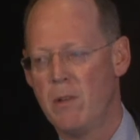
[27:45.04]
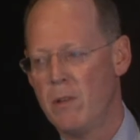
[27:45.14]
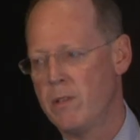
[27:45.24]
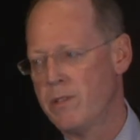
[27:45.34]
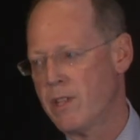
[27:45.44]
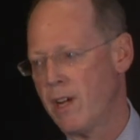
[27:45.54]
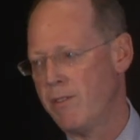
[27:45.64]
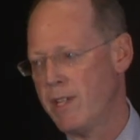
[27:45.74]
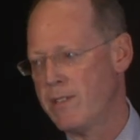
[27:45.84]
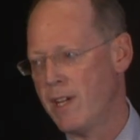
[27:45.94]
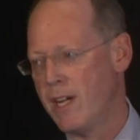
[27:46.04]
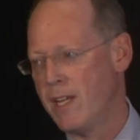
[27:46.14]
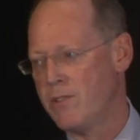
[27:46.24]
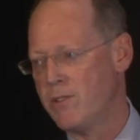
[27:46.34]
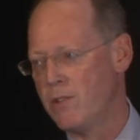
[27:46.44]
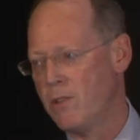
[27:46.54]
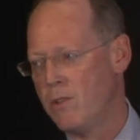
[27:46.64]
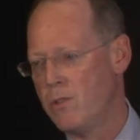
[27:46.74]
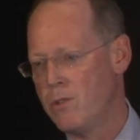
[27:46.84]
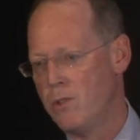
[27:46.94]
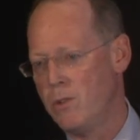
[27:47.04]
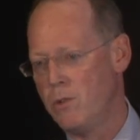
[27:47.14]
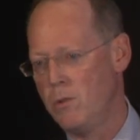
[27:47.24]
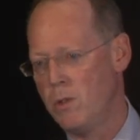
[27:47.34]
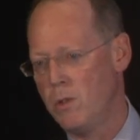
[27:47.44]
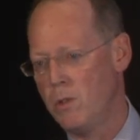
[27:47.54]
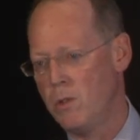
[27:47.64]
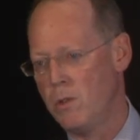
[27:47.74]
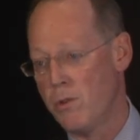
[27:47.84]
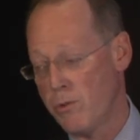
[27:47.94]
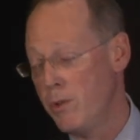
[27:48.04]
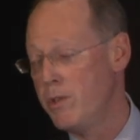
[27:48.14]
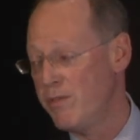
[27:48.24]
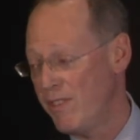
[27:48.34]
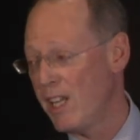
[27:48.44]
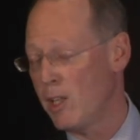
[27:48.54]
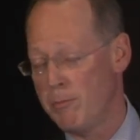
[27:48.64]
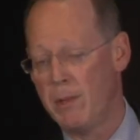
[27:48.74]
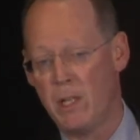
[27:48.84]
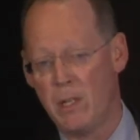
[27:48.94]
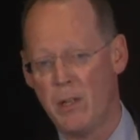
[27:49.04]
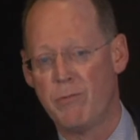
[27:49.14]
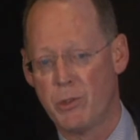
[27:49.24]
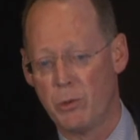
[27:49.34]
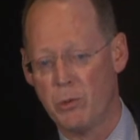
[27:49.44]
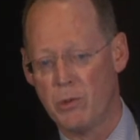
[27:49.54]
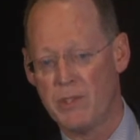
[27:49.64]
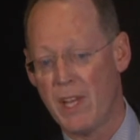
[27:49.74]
discovery science through development of tools.